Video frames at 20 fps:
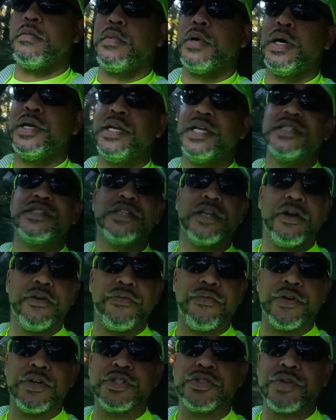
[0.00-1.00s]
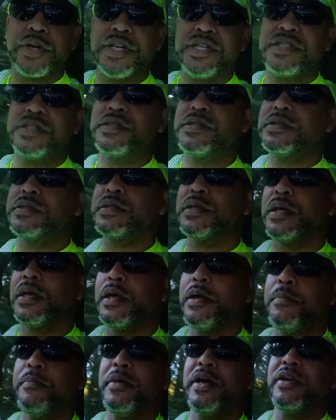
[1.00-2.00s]
unnecessary frustrations
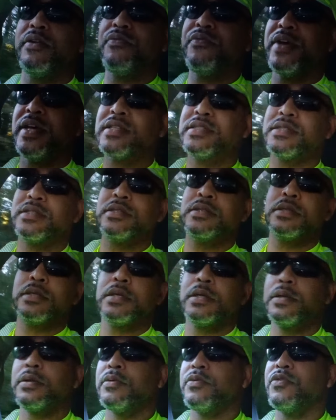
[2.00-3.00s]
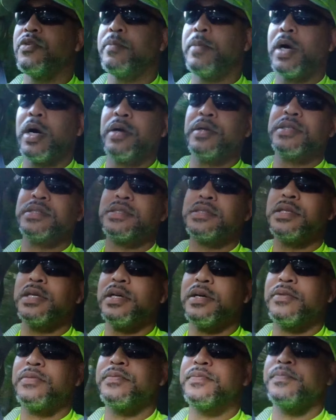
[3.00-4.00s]
manifesting from all this
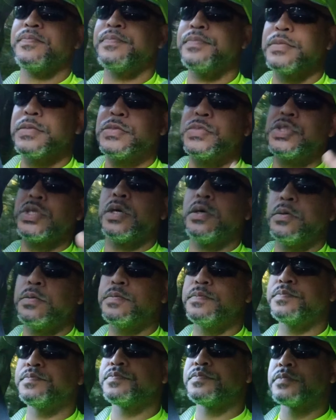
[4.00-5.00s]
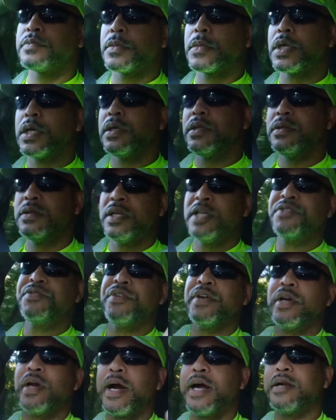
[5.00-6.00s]
stuff. So let's
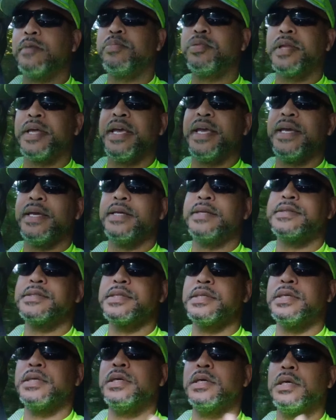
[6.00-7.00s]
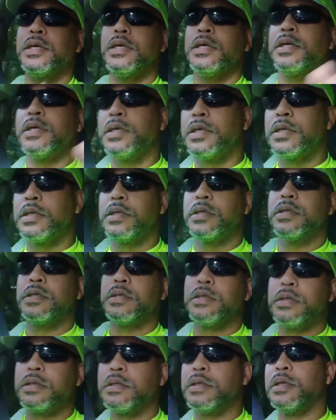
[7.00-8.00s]
figure out a plan to,
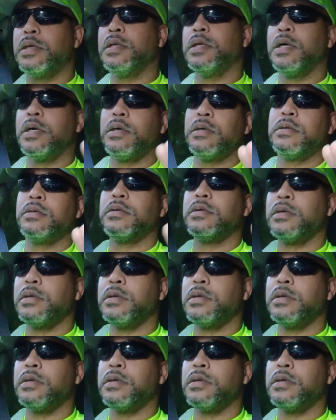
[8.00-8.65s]
you know,